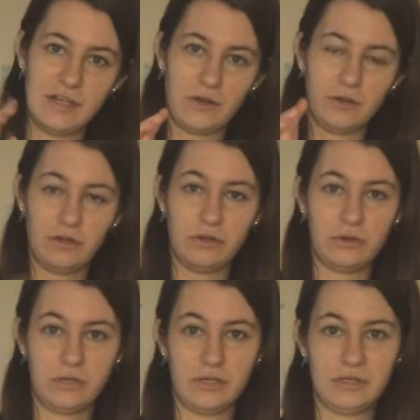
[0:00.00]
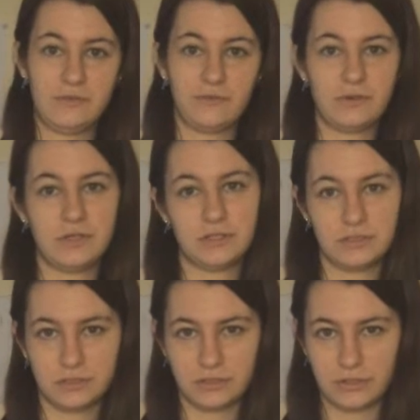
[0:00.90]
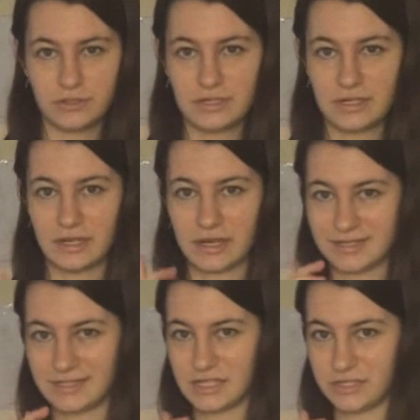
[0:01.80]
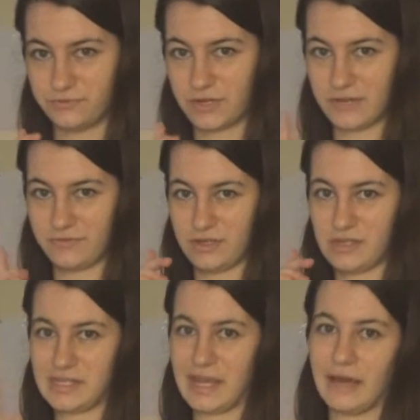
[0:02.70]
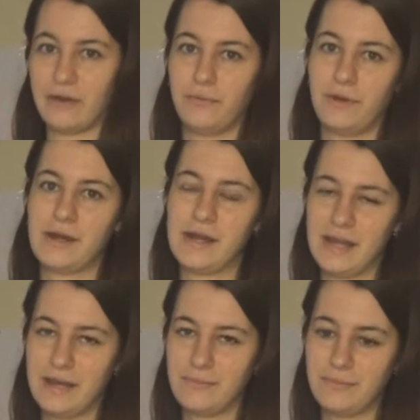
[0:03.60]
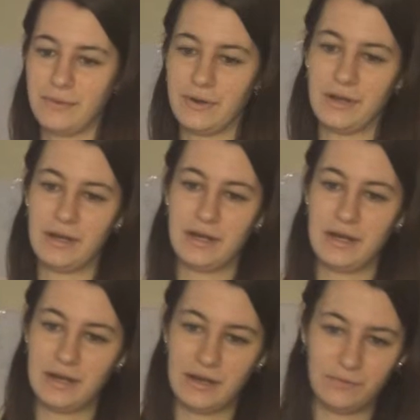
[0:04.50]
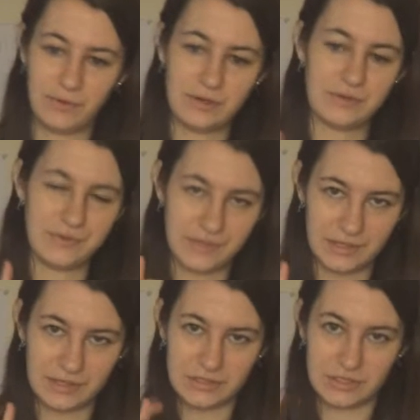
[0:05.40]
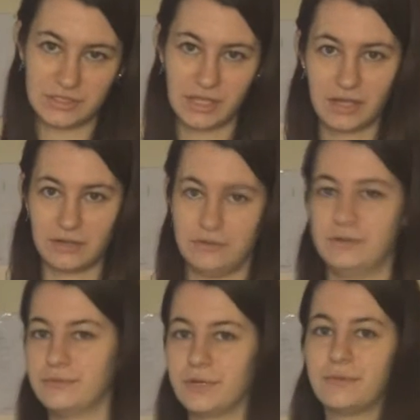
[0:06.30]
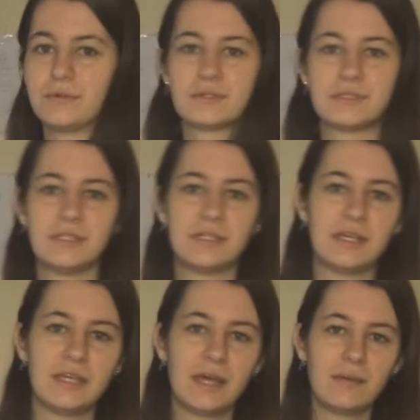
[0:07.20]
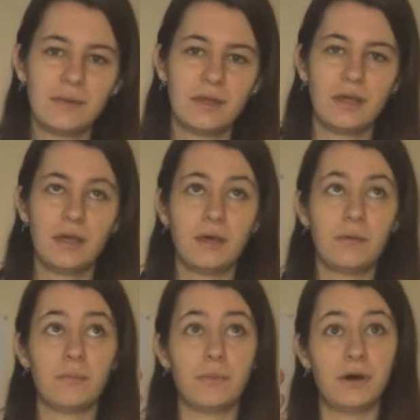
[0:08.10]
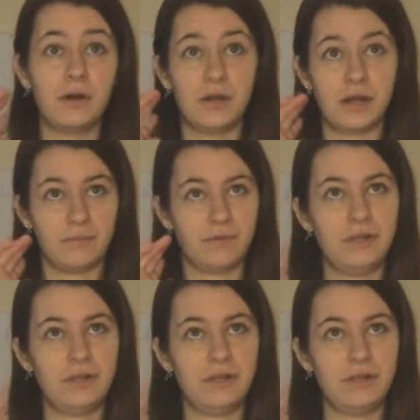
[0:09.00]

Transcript: Now, on a different note, Ice Age 5 is out where I am, but we're not seeing it just yet. I don't know why we're not seeing it yet, but I'm